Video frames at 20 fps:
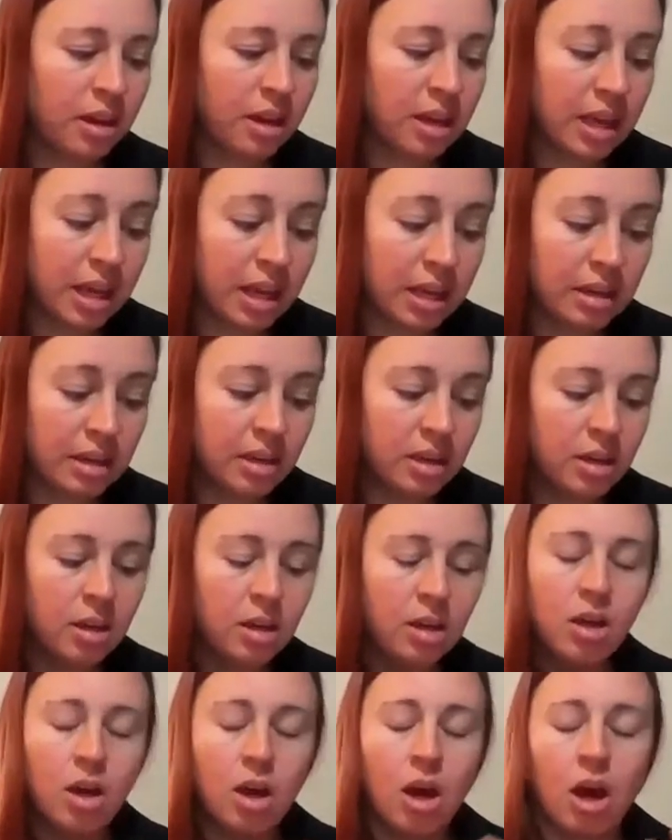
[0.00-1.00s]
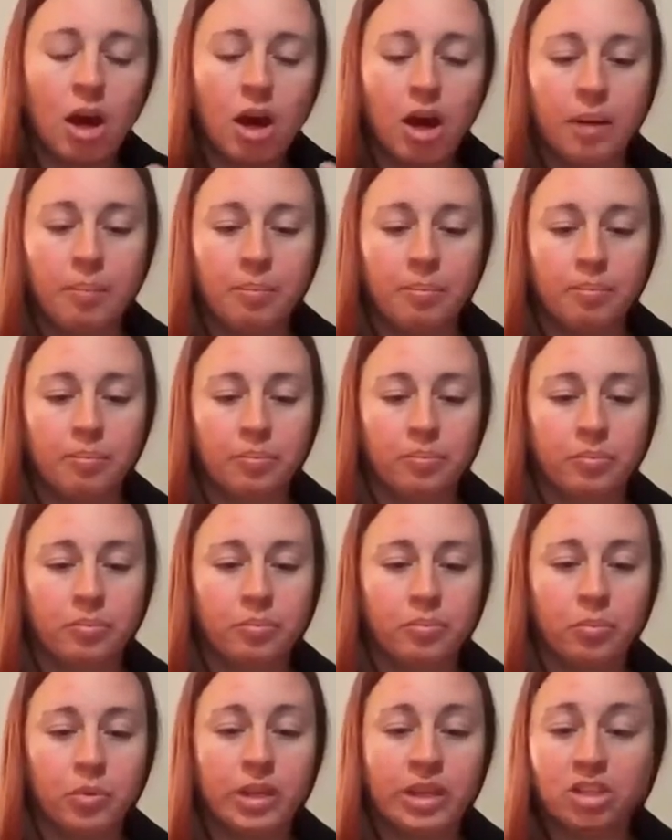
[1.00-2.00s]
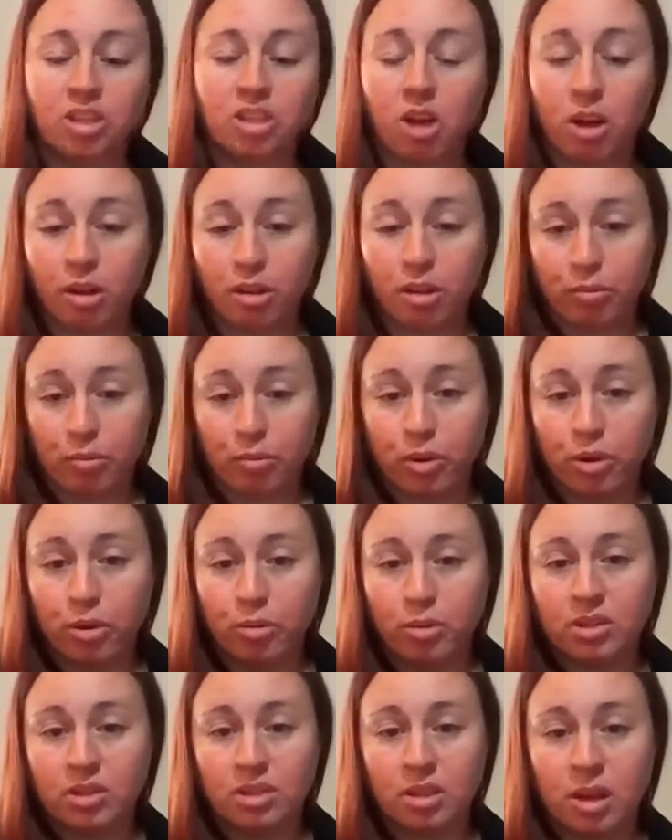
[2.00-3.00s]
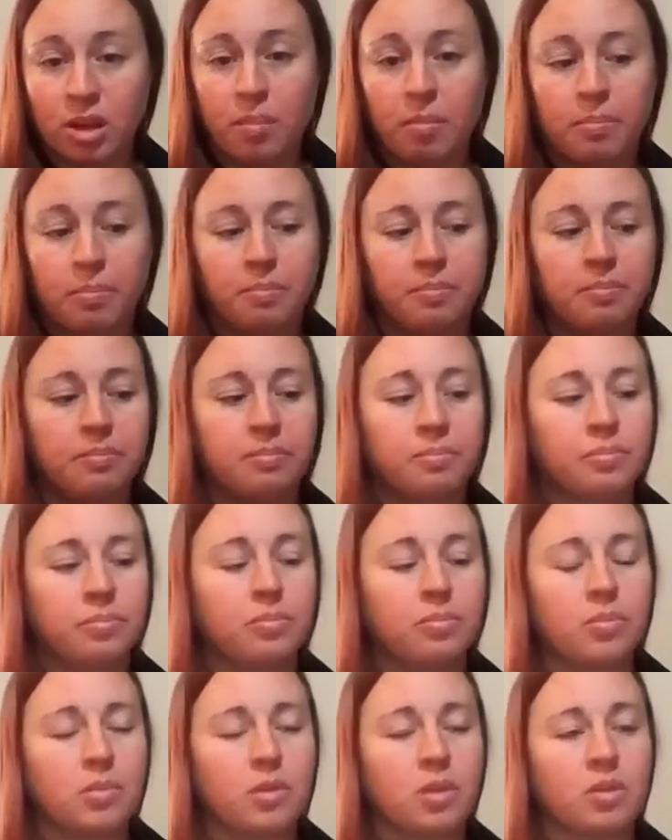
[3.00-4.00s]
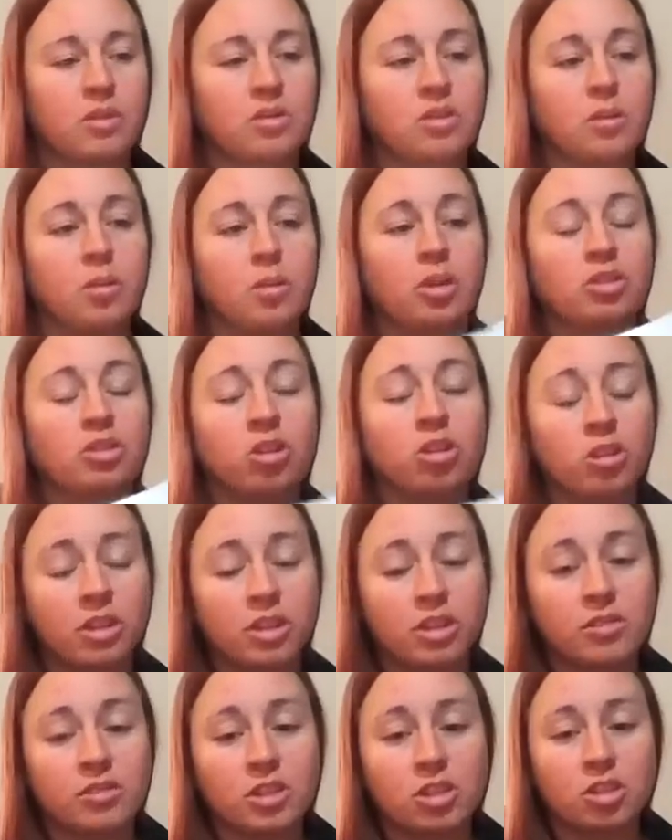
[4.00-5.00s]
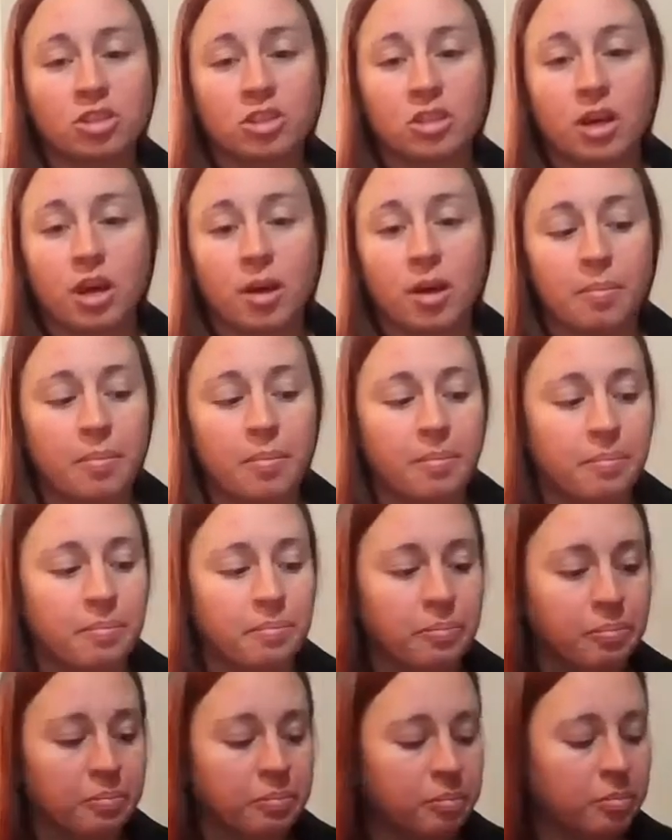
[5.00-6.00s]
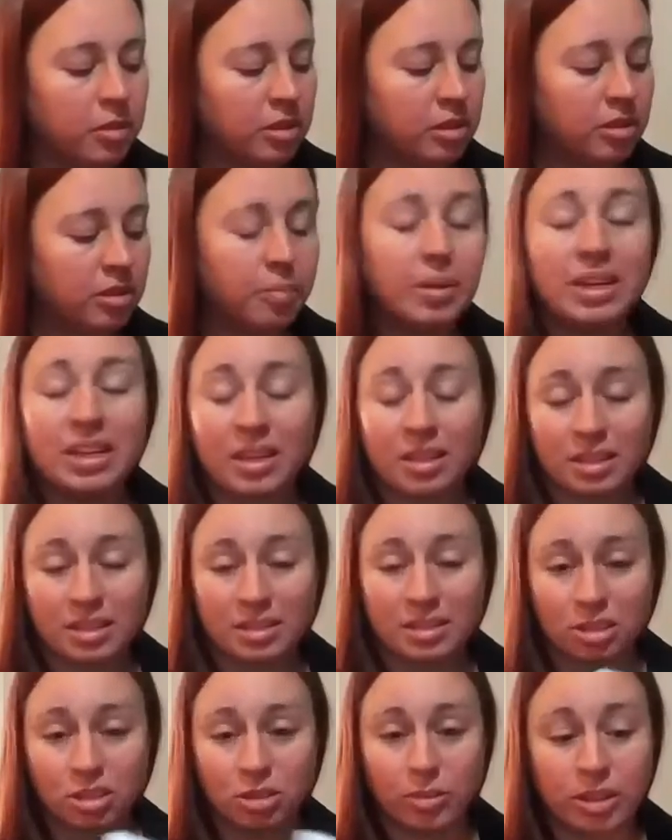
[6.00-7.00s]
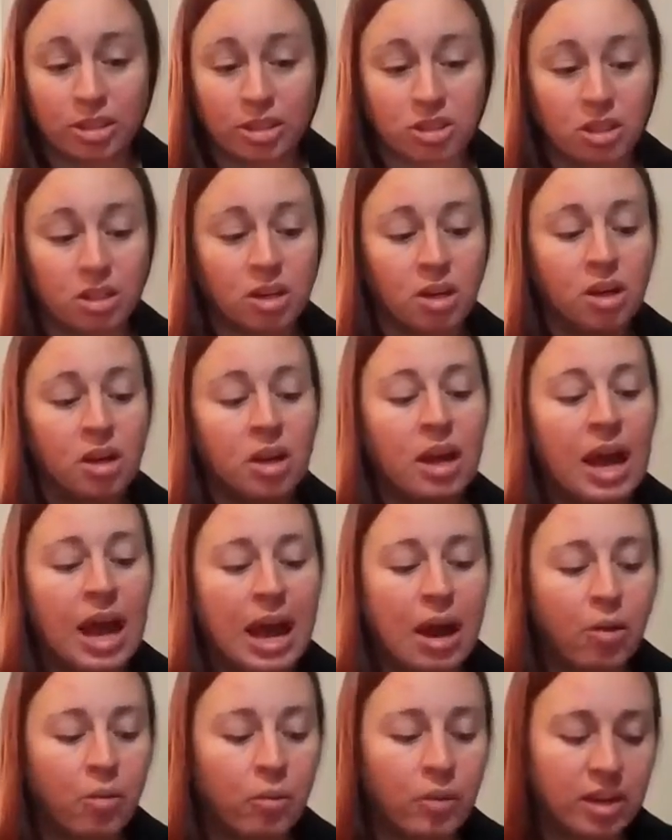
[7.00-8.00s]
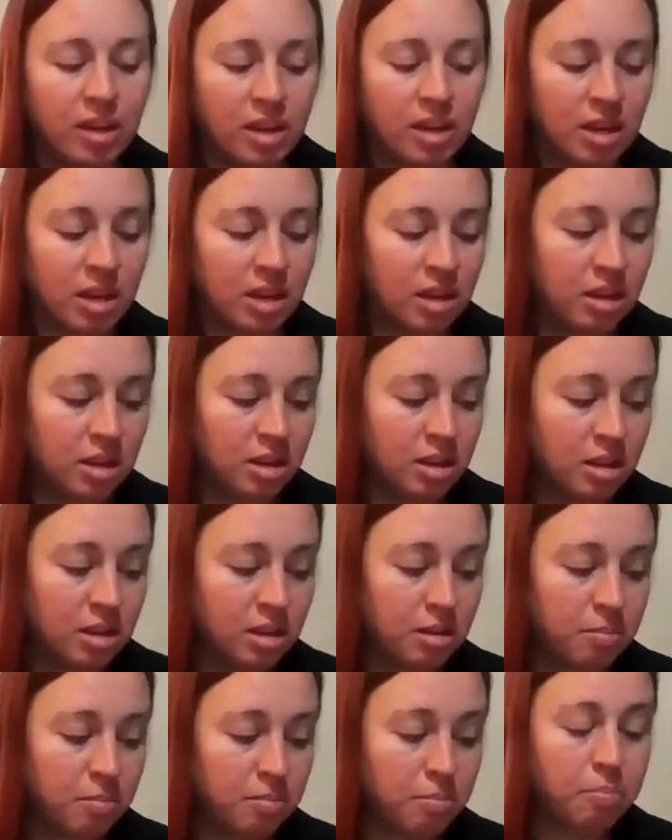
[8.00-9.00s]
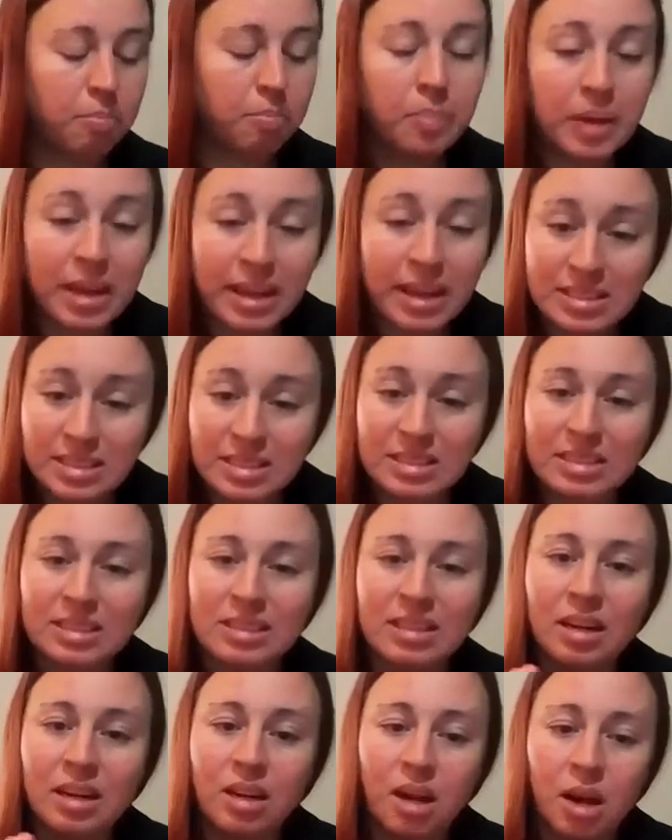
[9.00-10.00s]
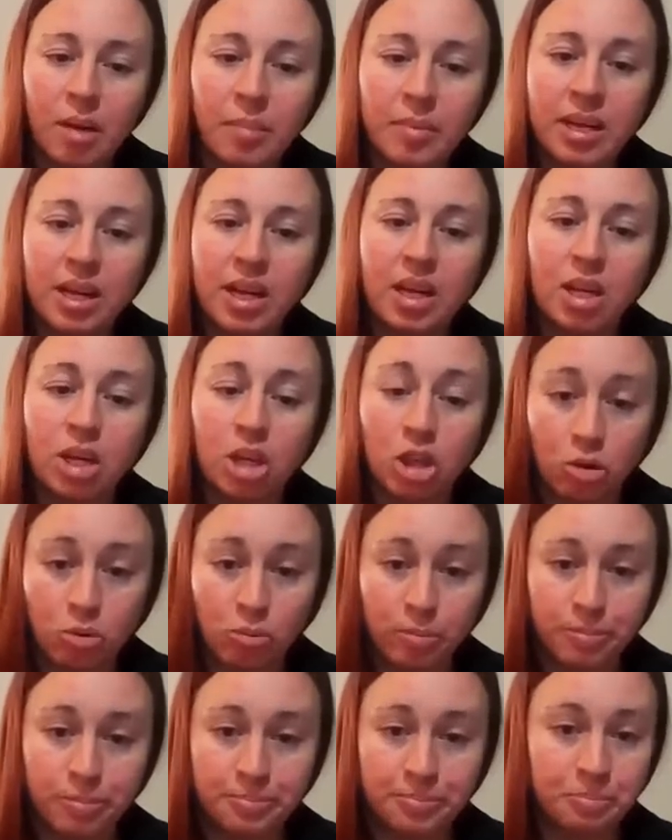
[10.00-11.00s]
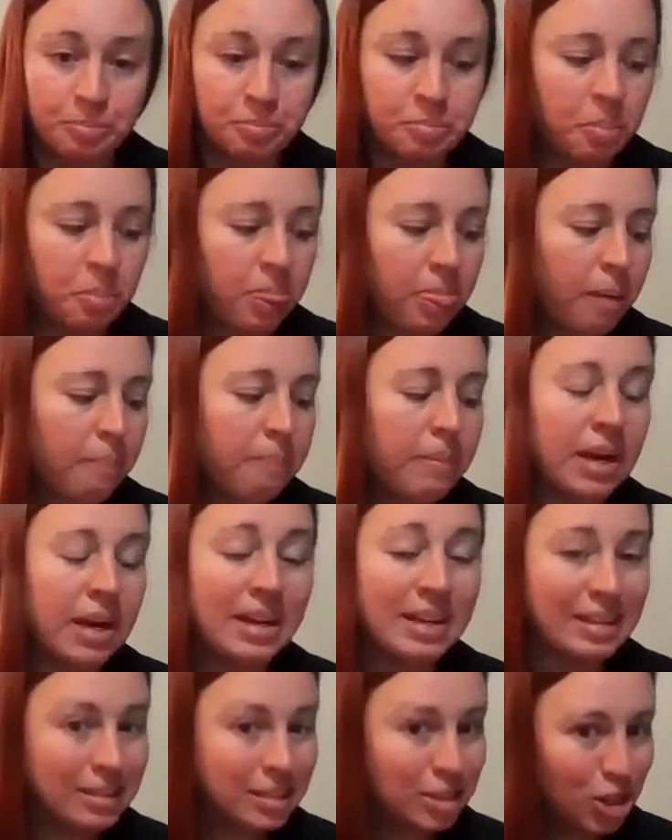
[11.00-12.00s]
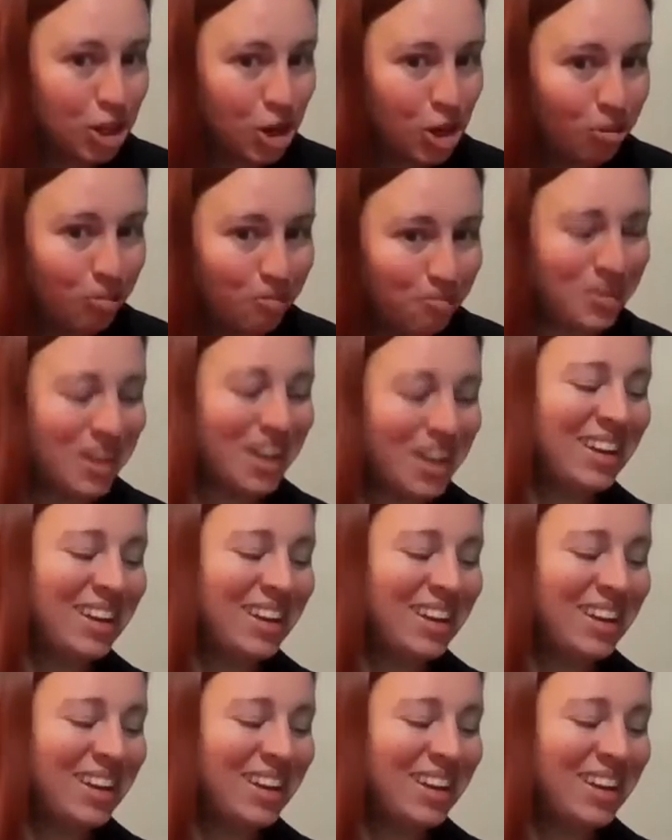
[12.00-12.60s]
Again, we can talk through some alternatives, or some, depending on the situation, how we can best accommodate you, but I need to know.